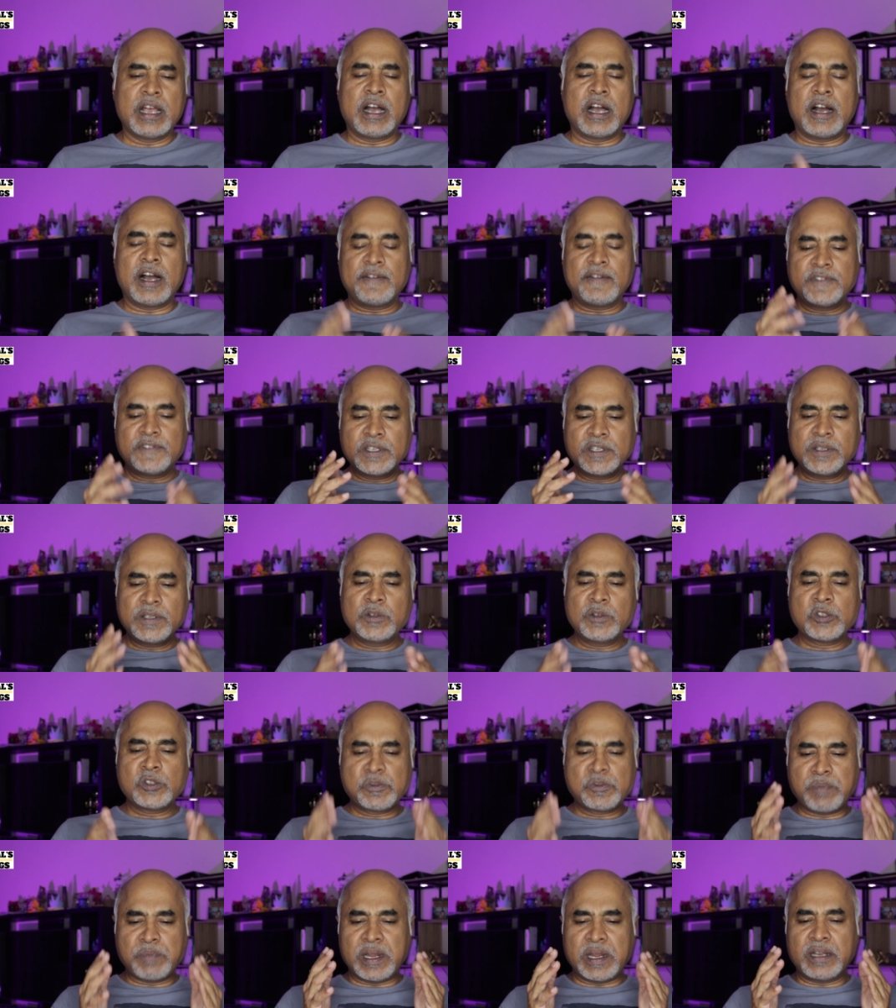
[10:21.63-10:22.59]
After you
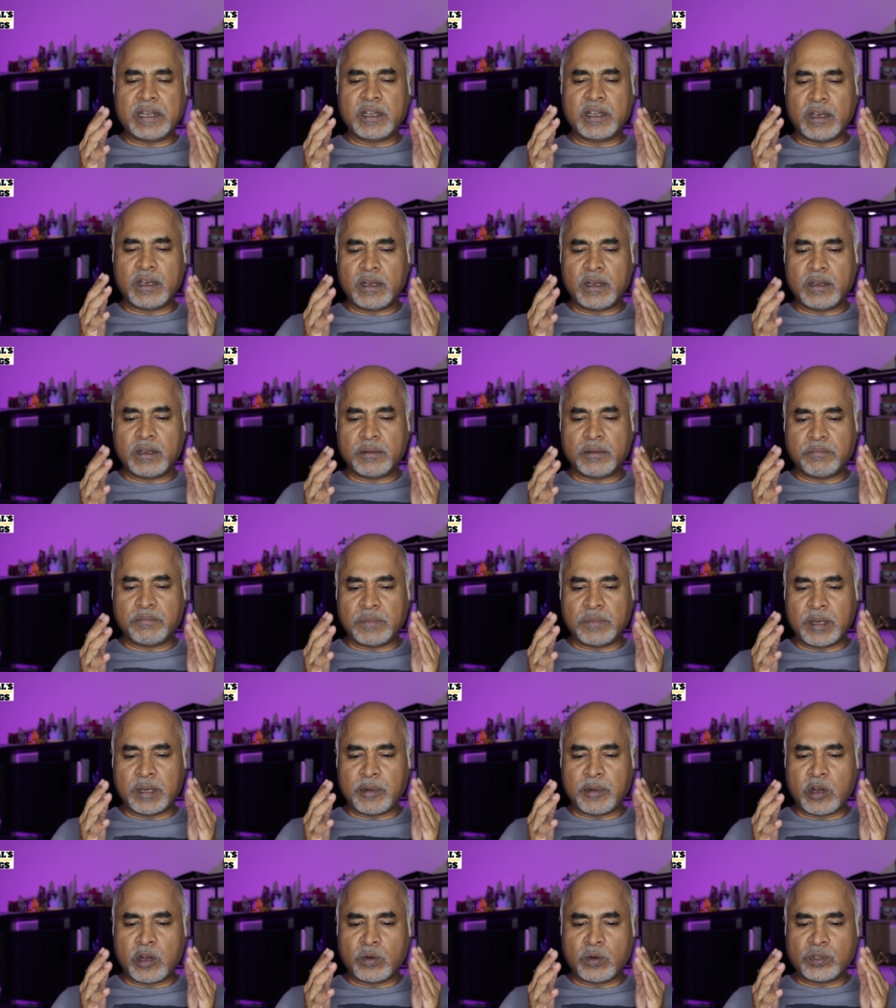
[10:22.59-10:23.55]
spend
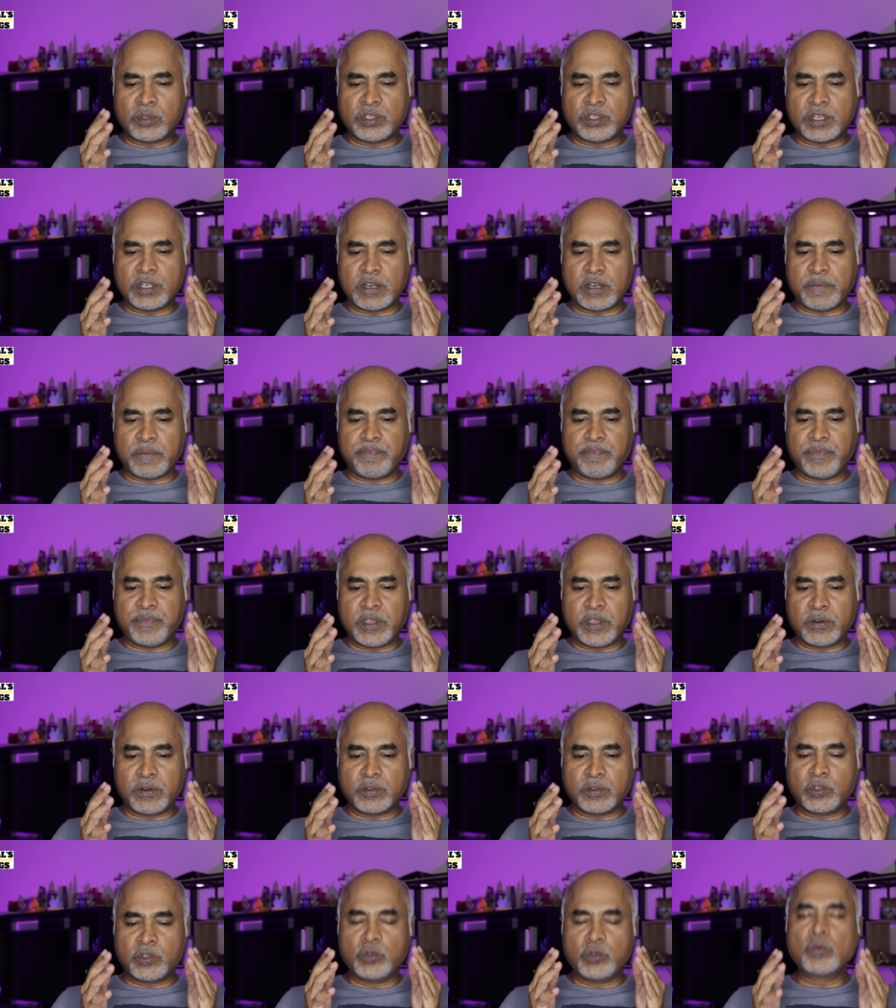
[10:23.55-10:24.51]
about
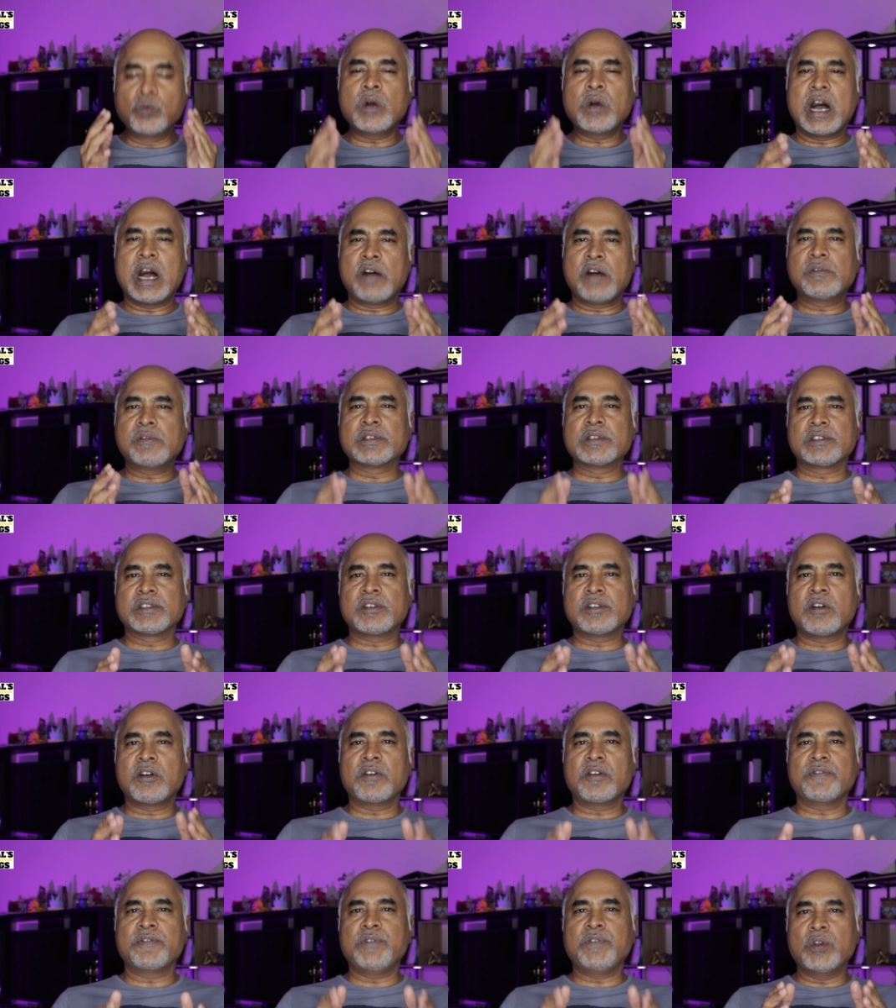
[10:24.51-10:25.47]
2 hours
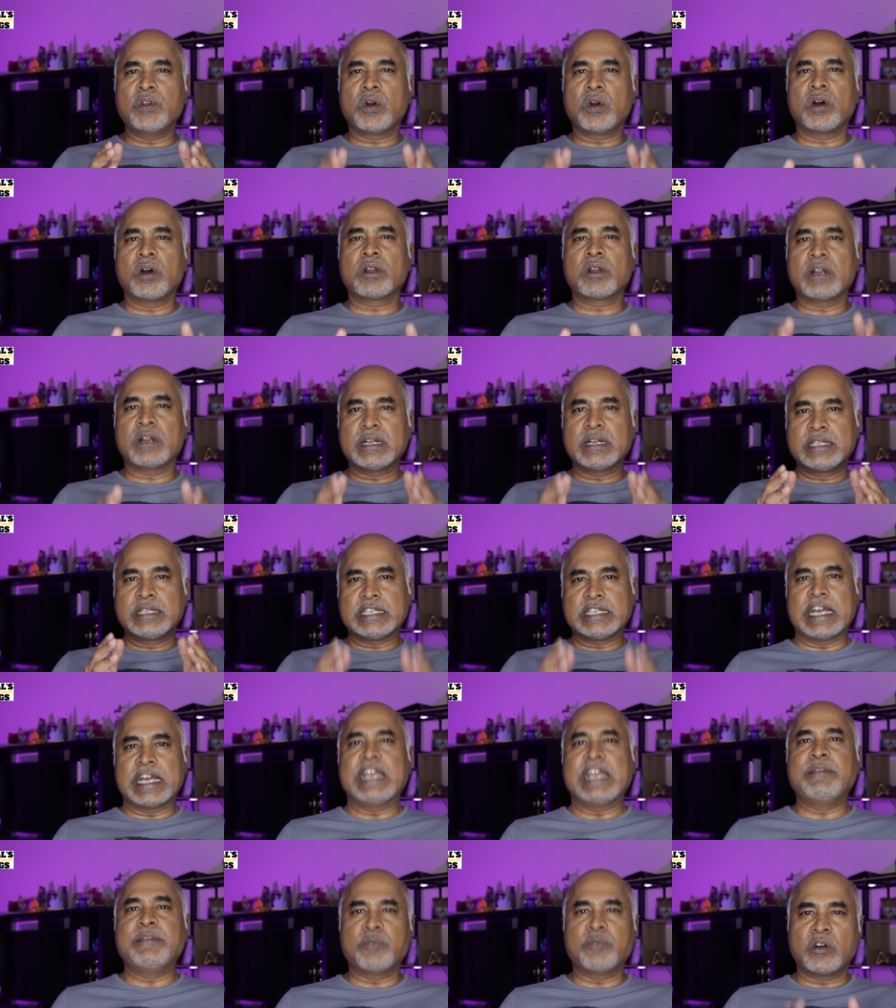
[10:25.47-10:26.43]
of your
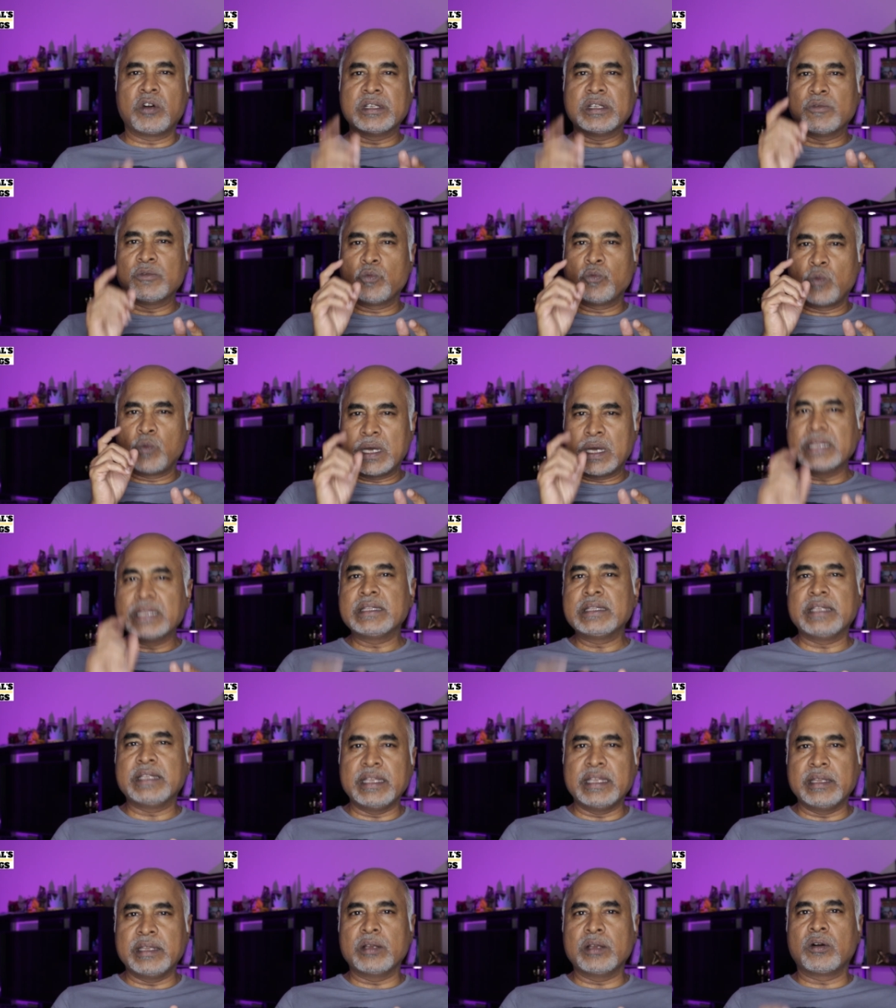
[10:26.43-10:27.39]
time on one
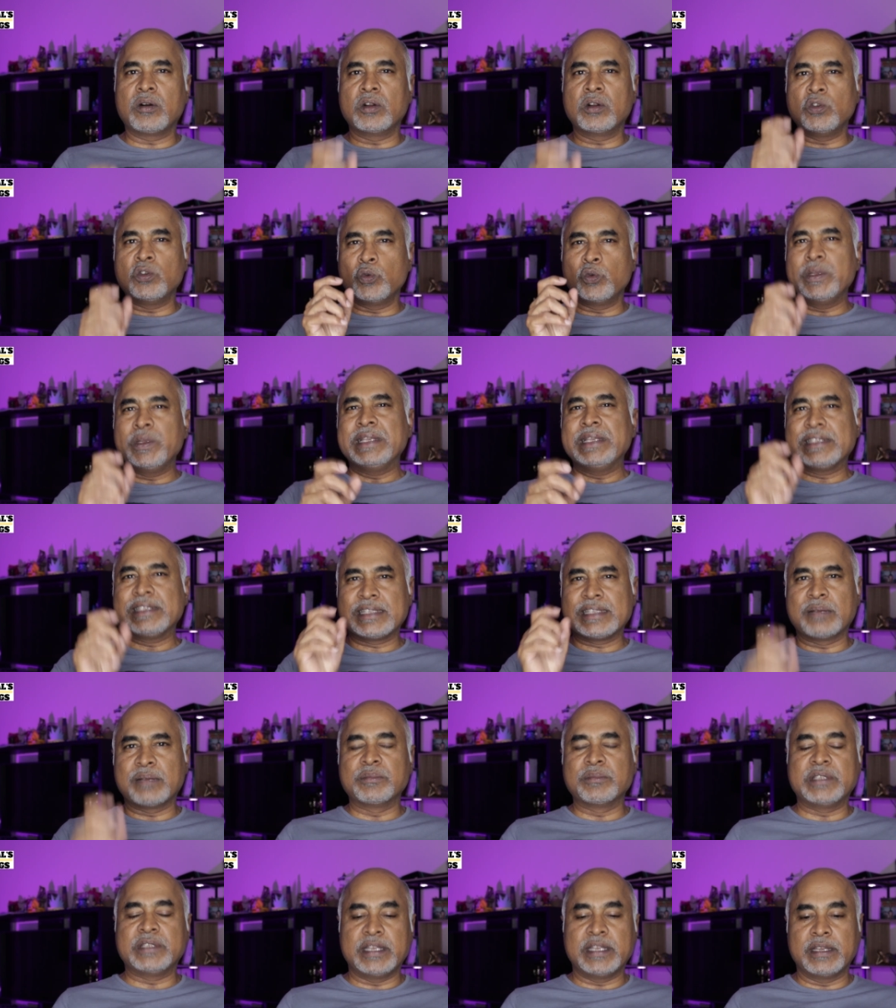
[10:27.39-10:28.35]
thing, on doing
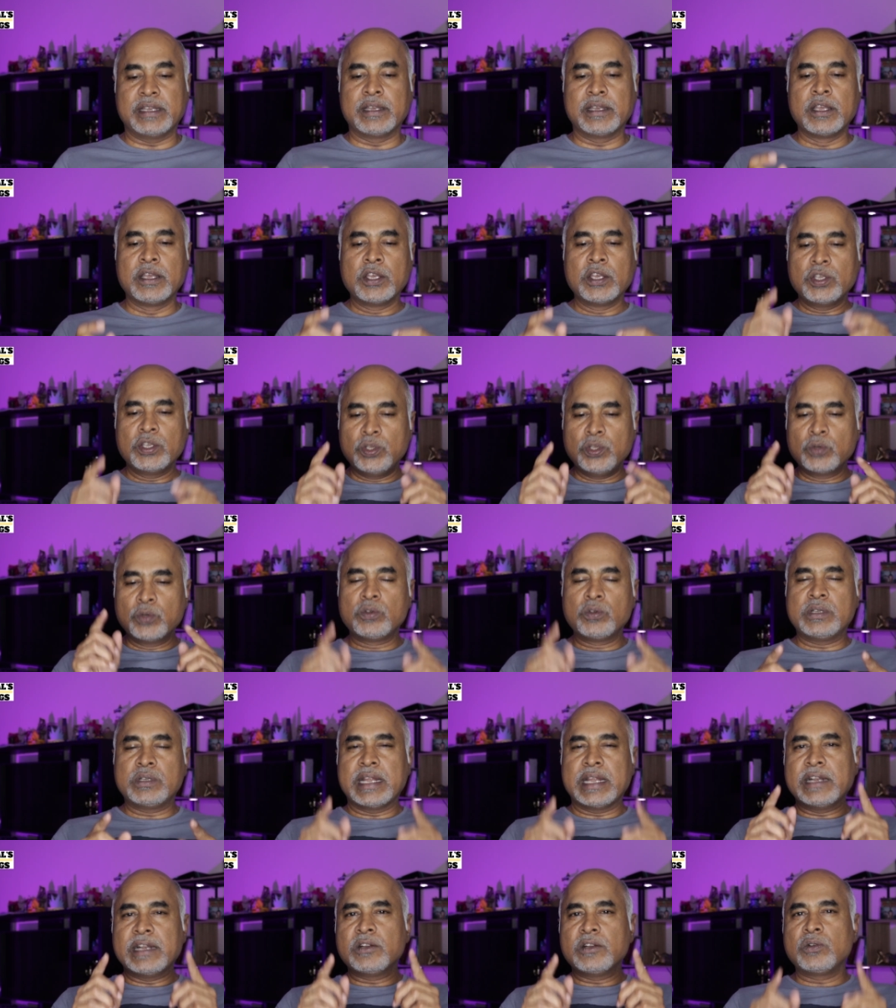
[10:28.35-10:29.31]
something, you
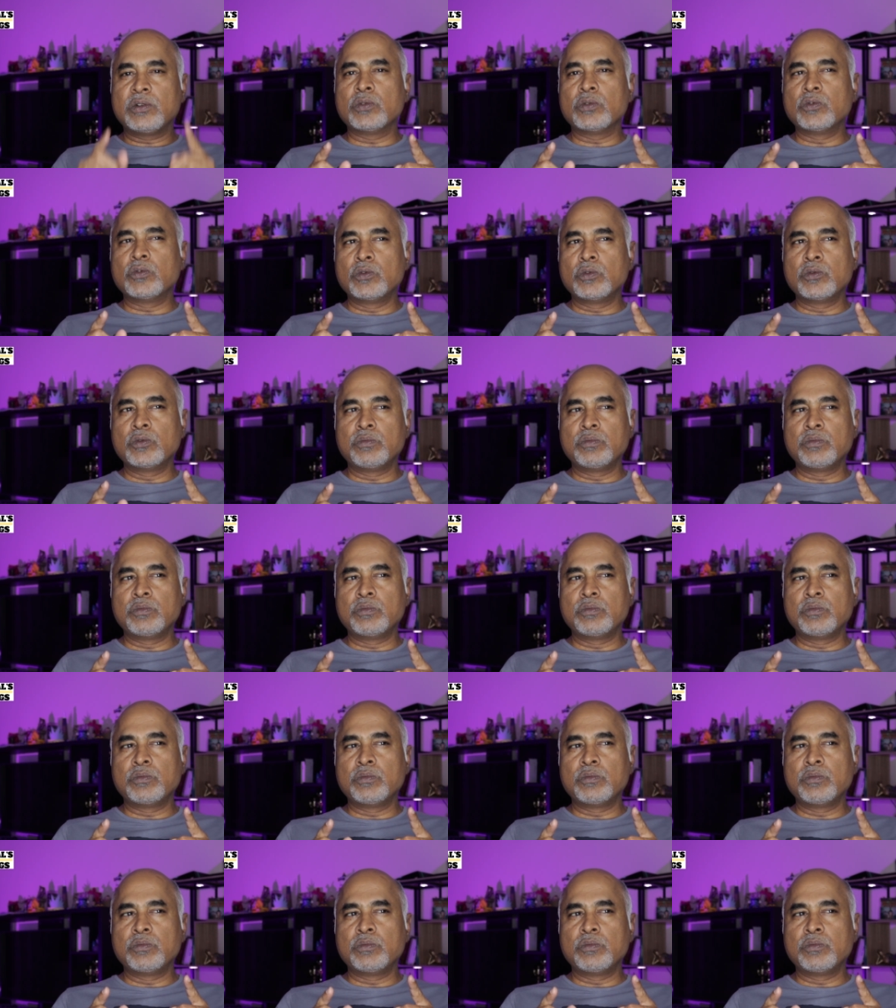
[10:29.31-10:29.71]
tend to